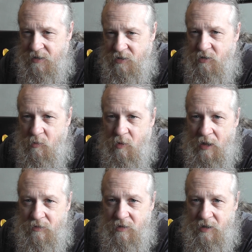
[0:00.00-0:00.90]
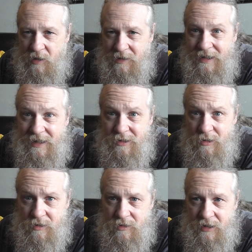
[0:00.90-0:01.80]
you know,
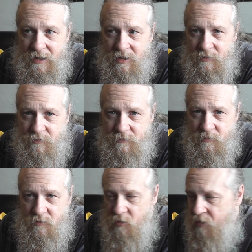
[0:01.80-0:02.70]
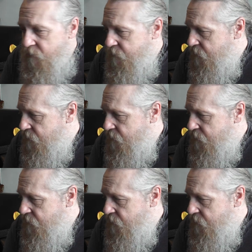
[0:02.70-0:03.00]
Lidl have done a